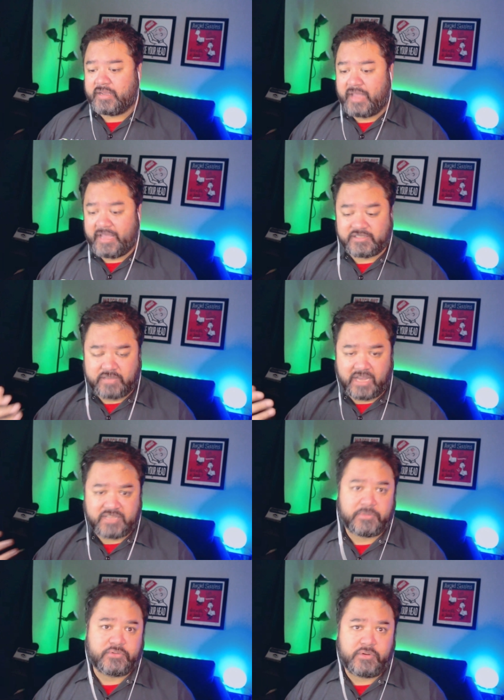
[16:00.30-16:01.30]
as
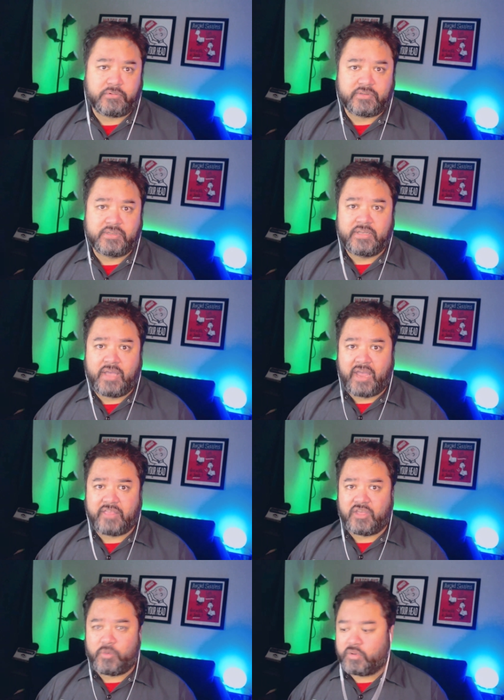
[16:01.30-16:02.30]
gospel truth, and
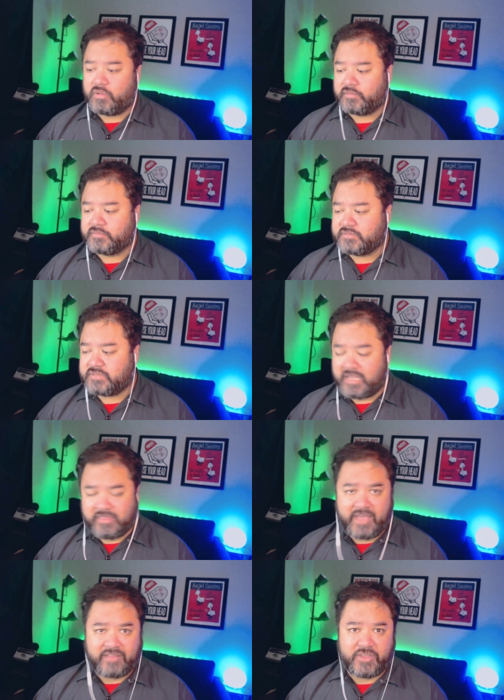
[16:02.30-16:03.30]
they will take
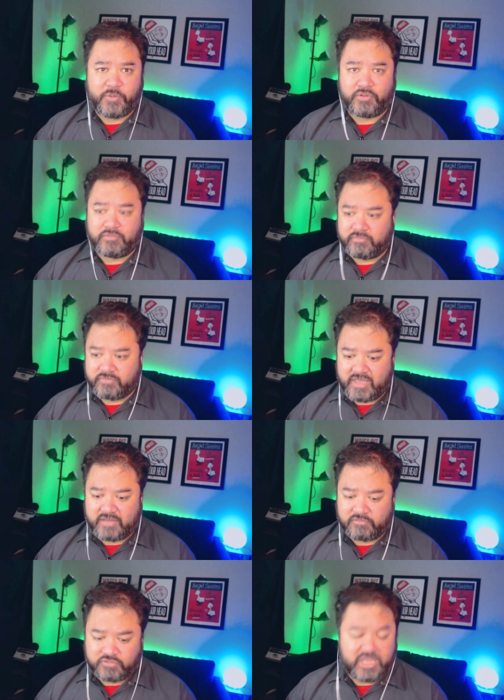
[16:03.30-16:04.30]
that and they will
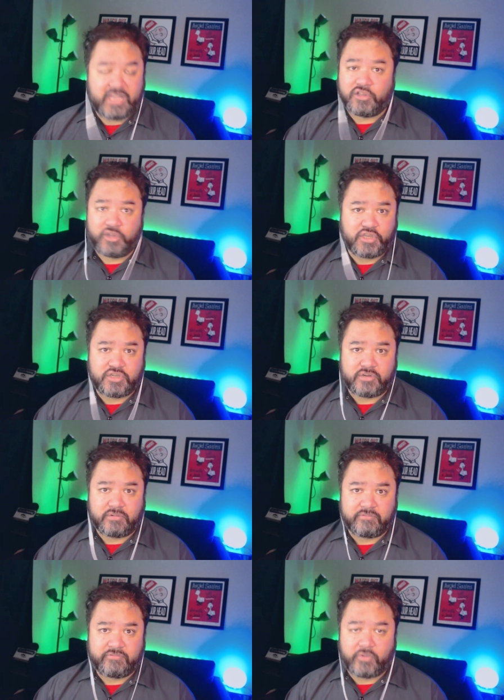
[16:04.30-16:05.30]
then take a look at you
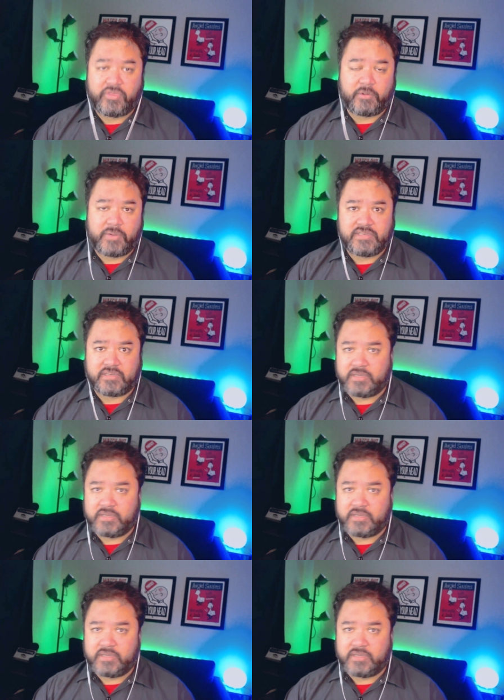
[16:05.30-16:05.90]
for that reason.